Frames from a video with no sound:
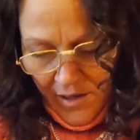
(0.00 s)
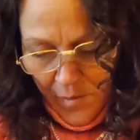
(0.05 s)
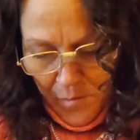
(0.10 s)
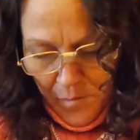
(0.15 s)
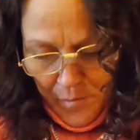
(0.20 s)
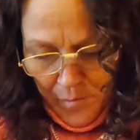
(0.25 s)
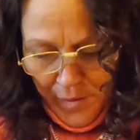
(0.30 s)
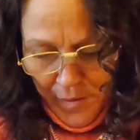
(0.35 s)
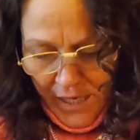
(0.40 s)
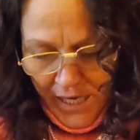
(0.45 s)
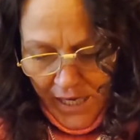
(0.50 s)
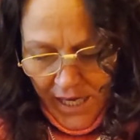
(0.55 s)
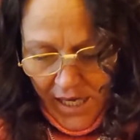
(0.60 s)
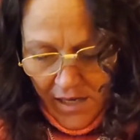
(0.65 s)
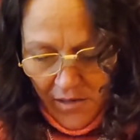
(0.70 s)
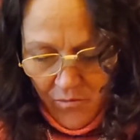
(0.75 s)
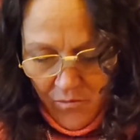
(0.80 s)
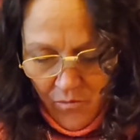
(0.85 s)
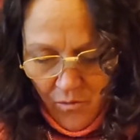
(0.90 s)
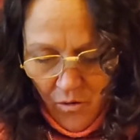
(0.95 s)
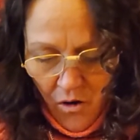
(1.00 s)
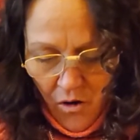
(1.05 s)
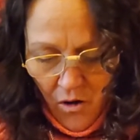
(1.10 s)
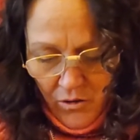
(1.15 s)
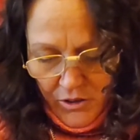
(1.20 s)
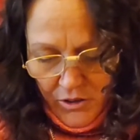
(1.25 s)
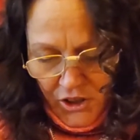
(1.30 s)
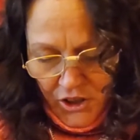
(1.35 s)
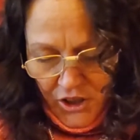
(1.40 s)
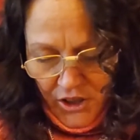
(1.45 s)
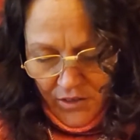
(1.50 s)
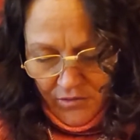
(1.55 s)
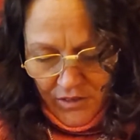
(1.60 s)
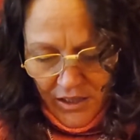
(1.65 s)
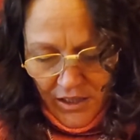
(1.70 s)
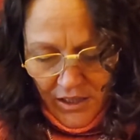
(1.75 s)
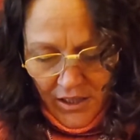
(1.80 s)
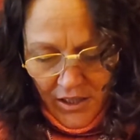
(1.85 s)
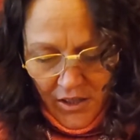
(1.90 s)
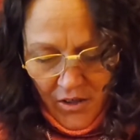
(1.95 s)
Bet. Walt
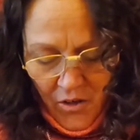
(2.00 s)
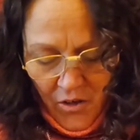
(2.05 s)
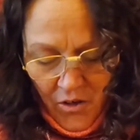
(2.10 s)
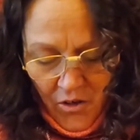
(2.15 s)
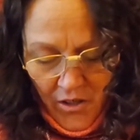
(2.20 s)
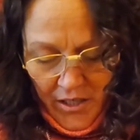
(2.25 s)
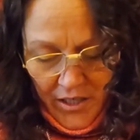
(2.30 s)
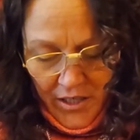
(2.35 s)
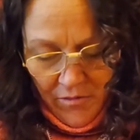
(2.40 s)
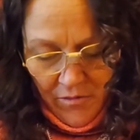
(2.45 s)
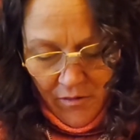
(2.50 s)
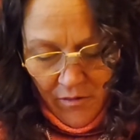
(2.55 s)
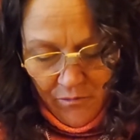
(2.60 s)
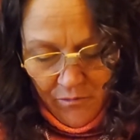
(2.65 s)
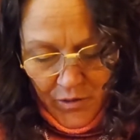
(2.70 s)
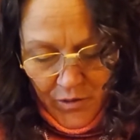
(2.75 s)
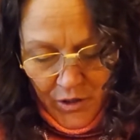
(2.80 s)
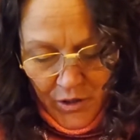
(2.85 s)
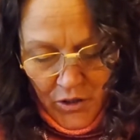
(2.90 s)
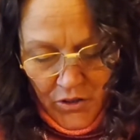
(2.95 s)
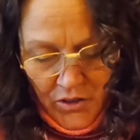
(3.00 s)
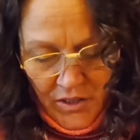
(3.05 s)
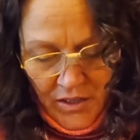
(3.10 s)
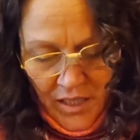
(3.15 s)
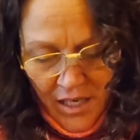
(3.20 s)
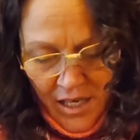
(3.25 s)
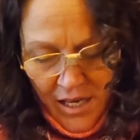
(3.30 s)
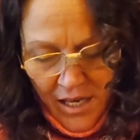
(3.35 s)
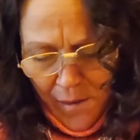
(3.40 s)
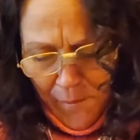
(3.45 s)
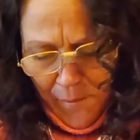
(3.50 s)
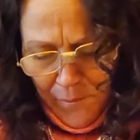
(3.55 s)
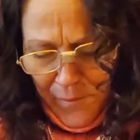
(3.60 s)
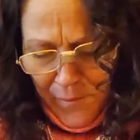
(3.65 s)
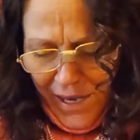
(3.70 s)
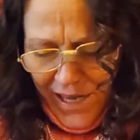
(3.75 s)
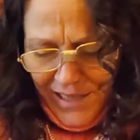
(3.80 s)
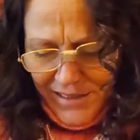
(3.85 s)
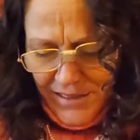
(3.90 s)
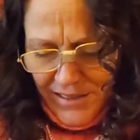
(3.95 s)
shifted the car into reverse,
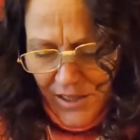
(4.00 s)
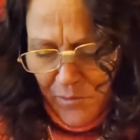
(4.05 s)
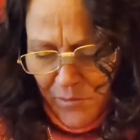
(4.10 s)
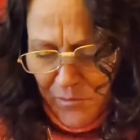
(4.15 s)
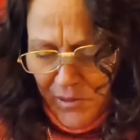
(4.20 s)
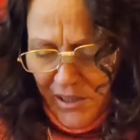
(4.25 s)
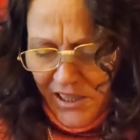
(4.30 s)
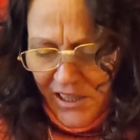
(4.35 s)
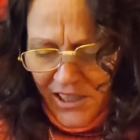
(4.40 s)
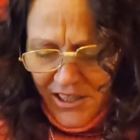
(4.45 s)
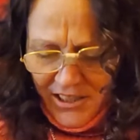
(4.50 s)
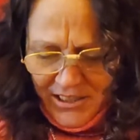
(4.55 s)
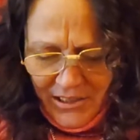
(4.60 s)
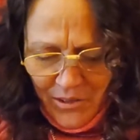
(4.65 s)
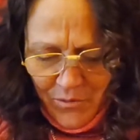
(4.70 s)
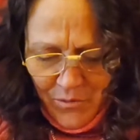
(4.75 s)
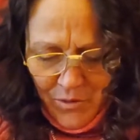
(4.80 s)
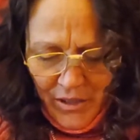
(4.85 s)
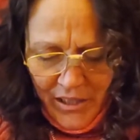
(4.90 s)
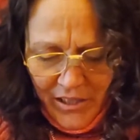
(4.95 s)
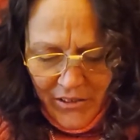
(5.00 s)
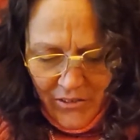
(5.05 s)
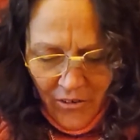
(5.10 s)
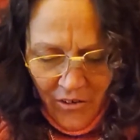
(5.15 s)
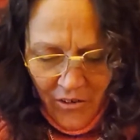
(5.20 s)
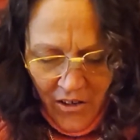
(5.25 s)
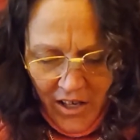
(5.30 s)
backed up and cut the wheel.